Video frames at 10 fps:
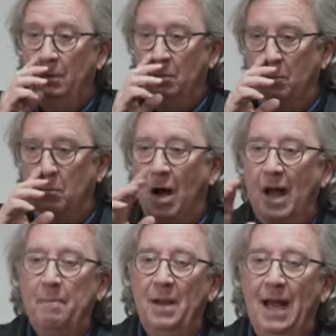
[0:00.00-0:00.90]
my
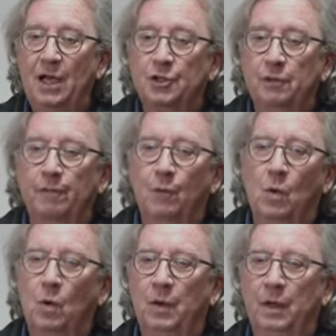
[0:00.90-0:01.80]
passion
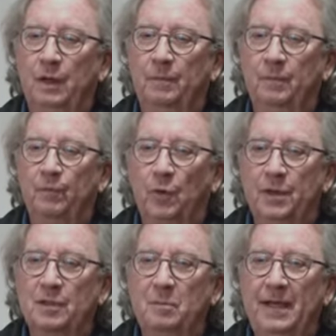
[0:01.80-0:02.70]
for
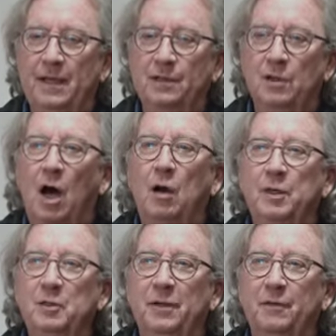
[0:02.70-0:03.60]
this media has always
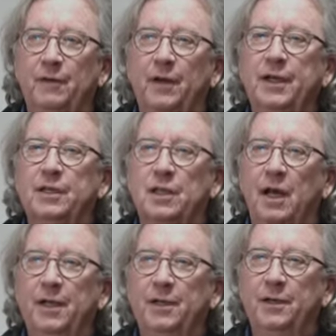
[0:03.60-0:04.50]
been very
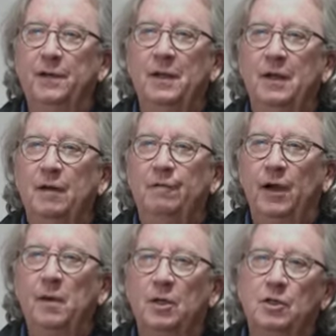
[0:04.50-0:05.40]
excited and very
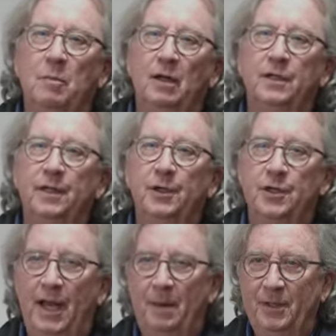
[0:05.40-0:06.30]
much about the
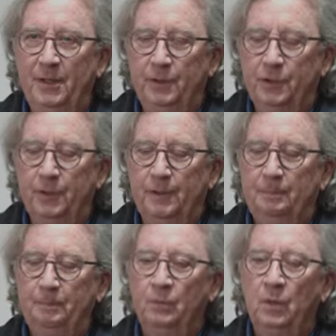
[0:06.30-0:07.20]
entertainment industry.
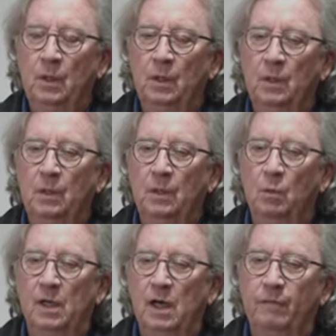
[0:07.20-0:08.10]

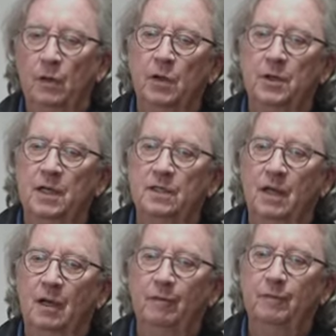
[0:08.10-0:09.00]
What I've learned as
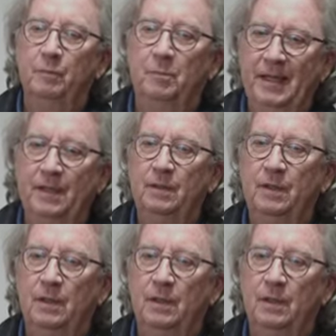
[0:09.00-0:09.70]
I've been